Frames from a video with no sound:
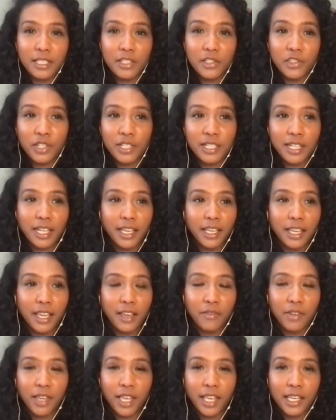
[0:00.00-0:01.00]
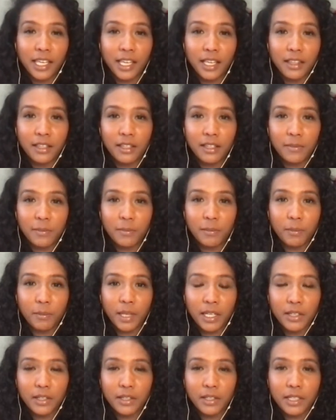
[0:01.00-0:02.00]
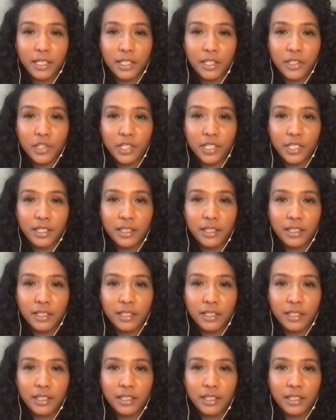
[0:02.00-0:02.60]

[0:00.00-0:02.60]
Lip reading: It's just like having any other medical condition.